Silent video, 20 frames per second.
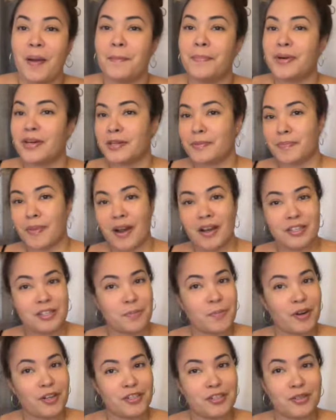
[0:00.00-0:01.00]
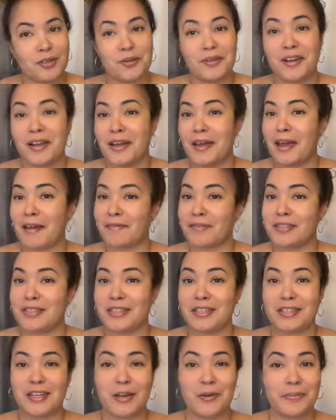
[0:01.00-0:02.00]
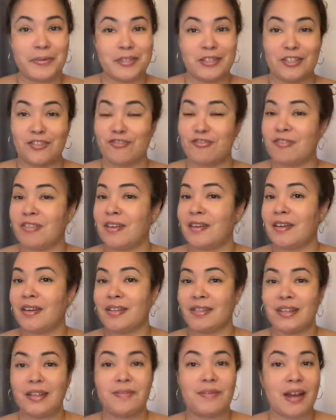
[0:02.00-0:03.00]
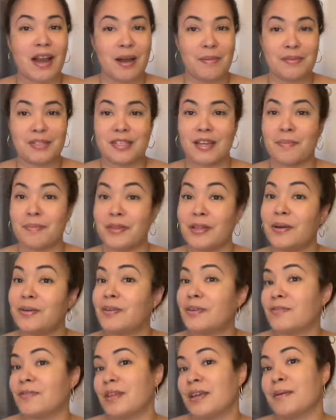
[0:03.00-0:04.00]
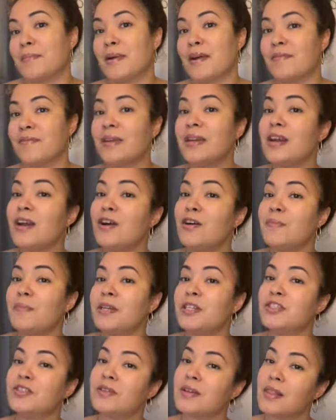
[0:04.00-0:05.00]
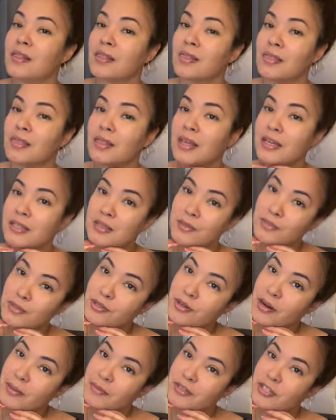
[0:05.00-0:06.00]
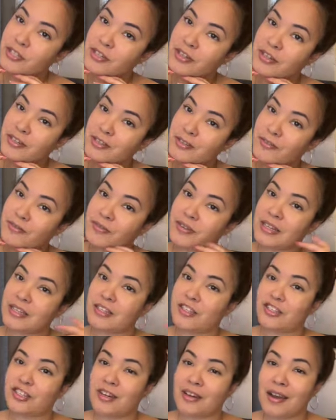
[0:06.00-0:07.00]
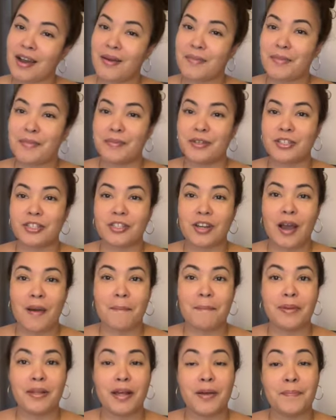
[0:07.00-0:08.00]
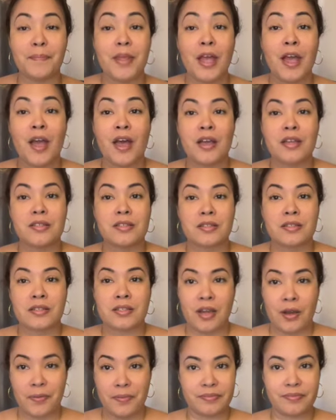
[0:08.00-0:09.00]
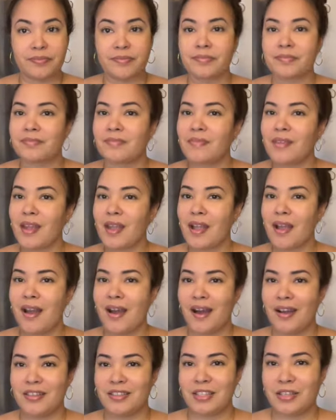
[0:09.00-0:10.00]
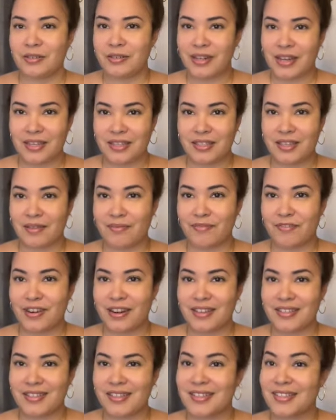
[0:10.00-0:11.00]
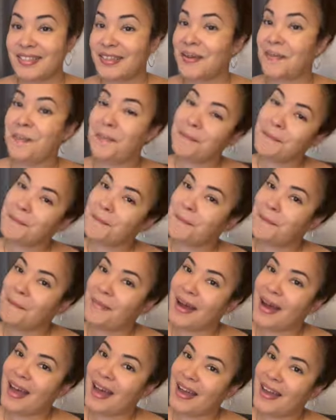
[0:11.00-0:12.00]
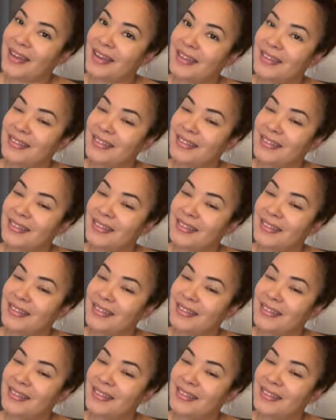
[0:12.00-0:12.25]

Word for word: Bird Box Barcelona. Have you seen it? What did you think? Leave a comment down below. And if you like my video, make sure you like, subscribe, and share. And don't forget to check out merch shop below. So, until next time, friends. Bye.